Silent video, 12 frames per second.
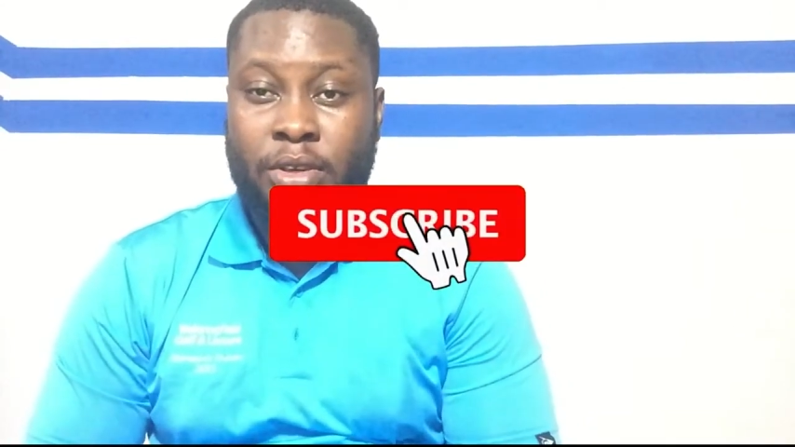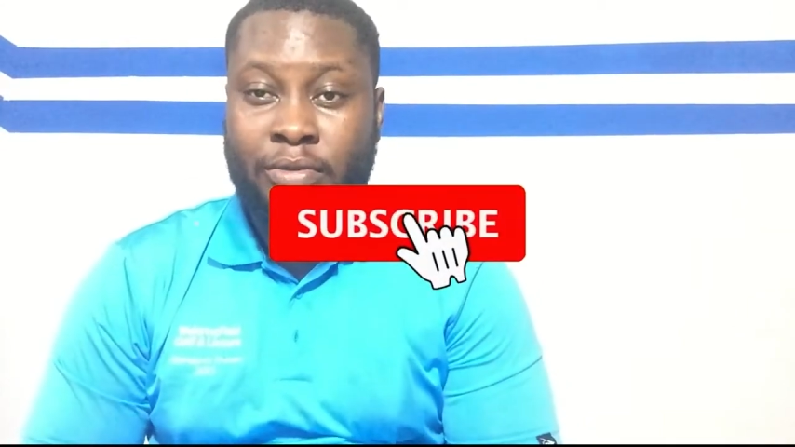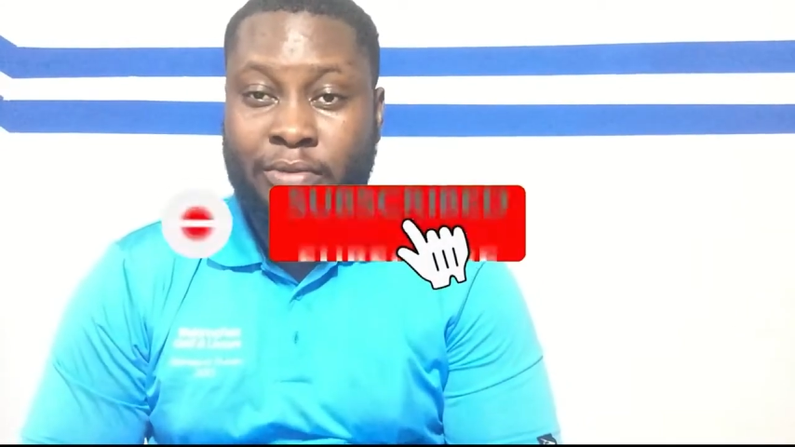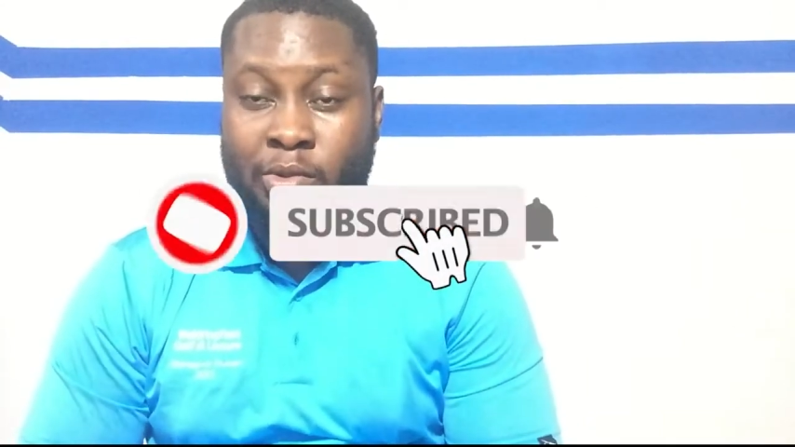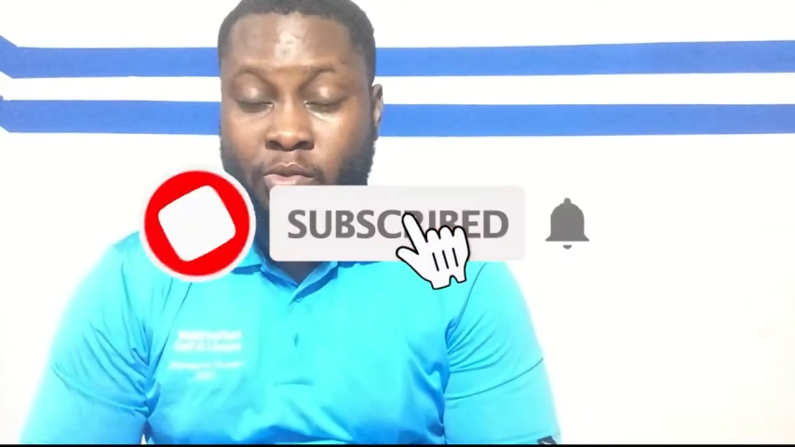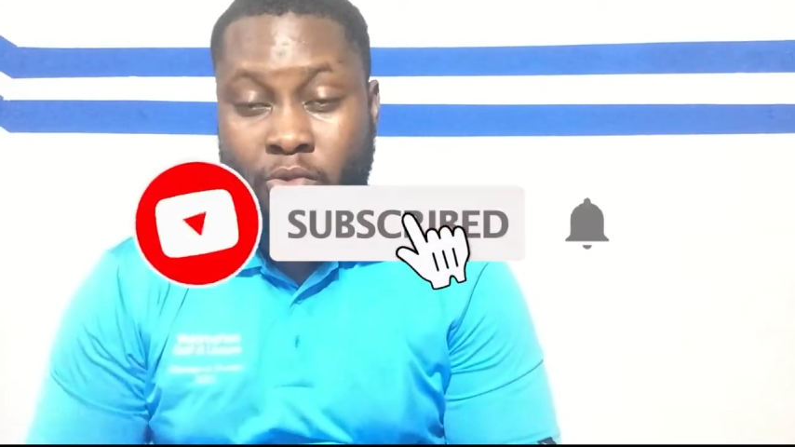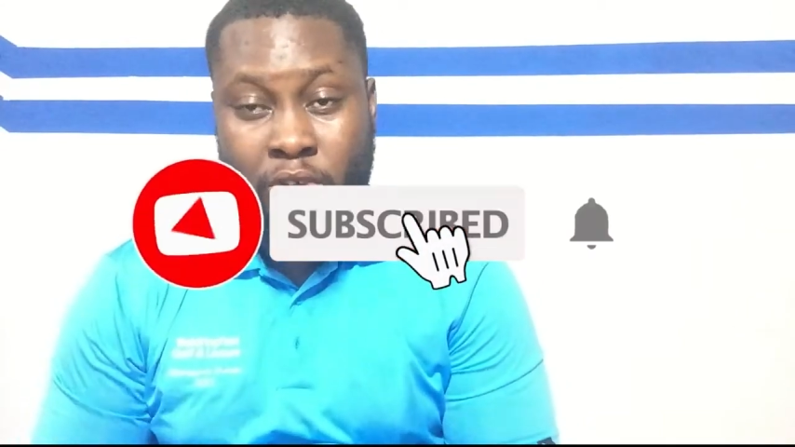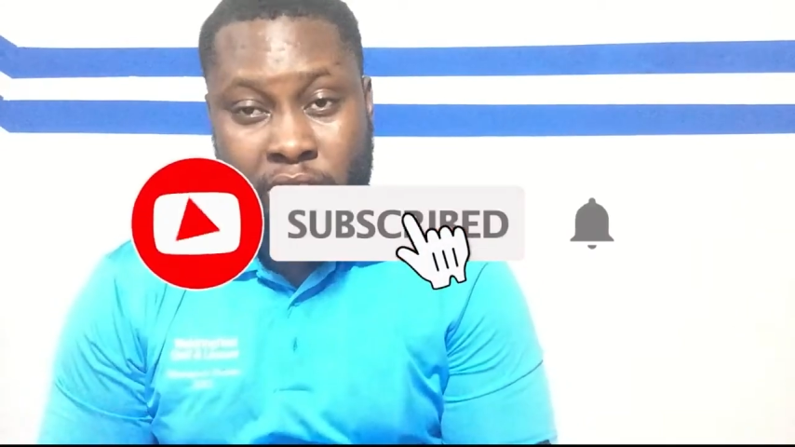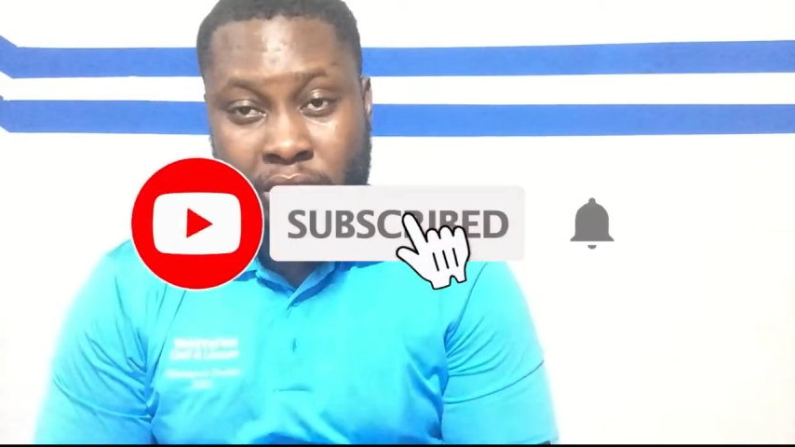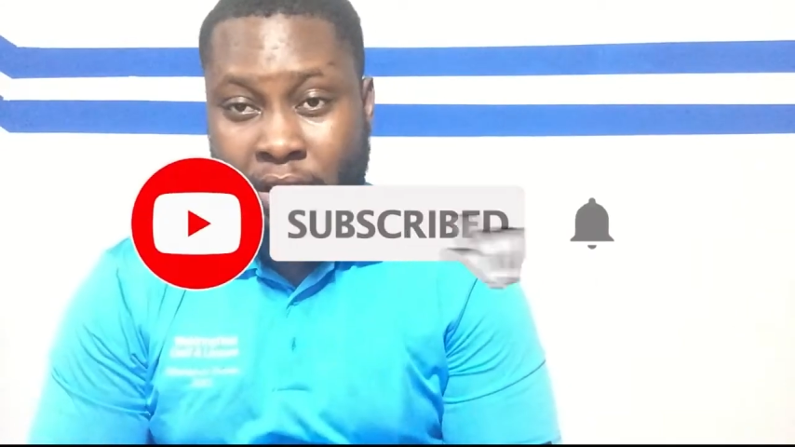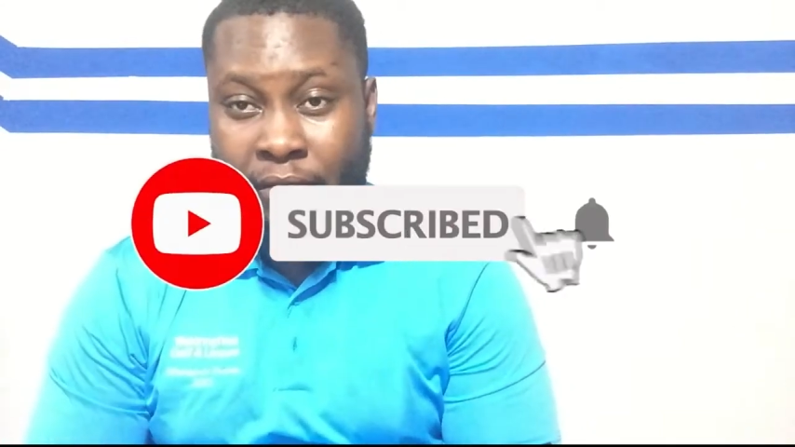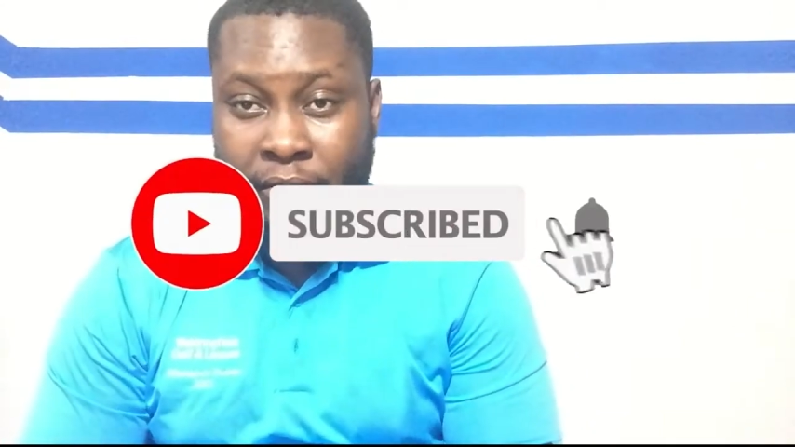even
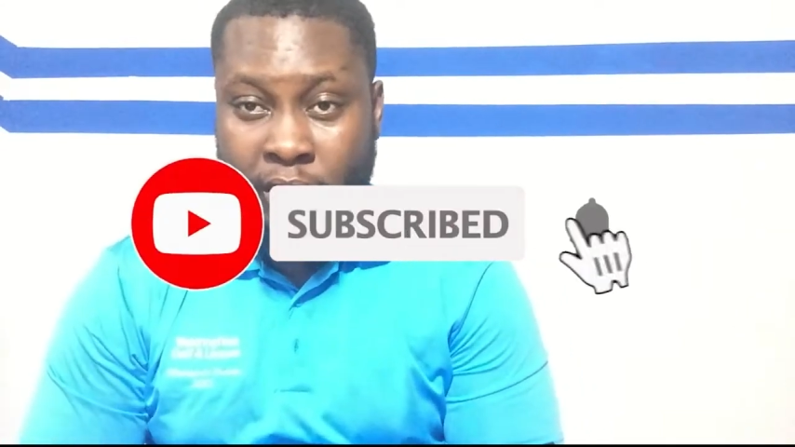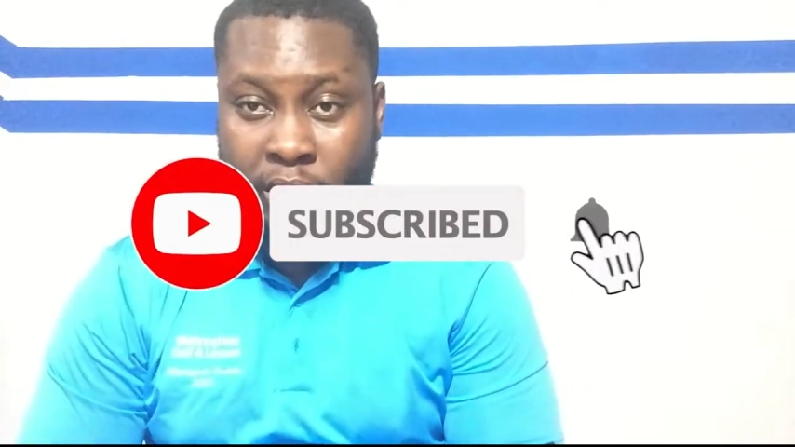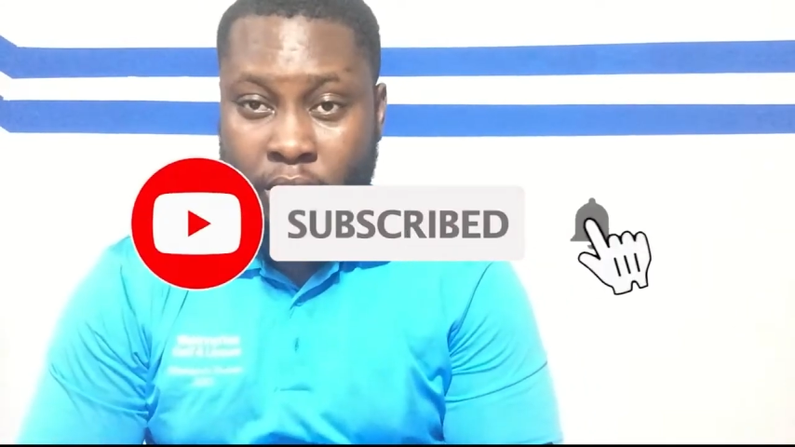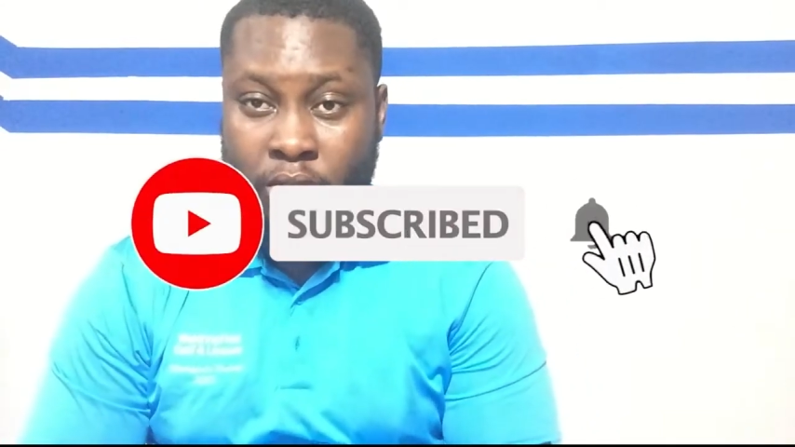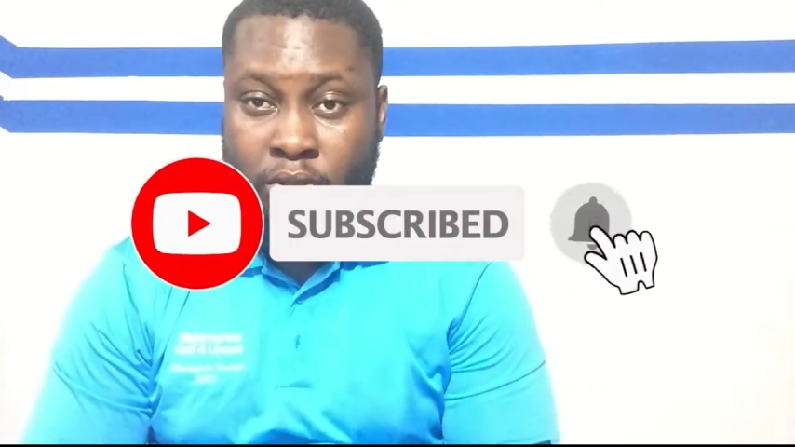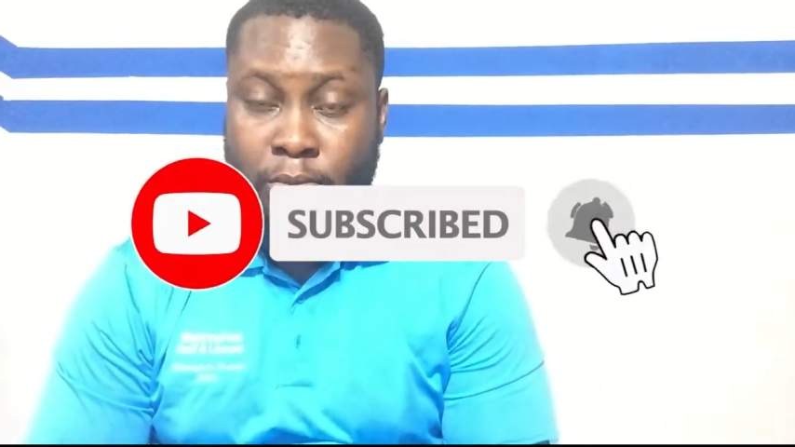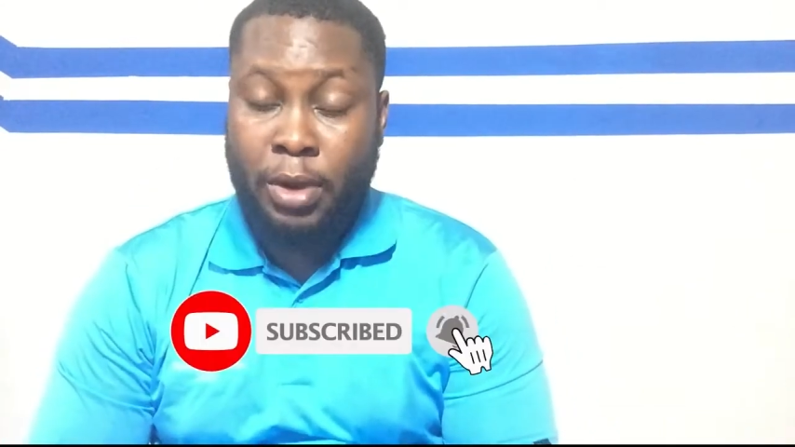watching our videos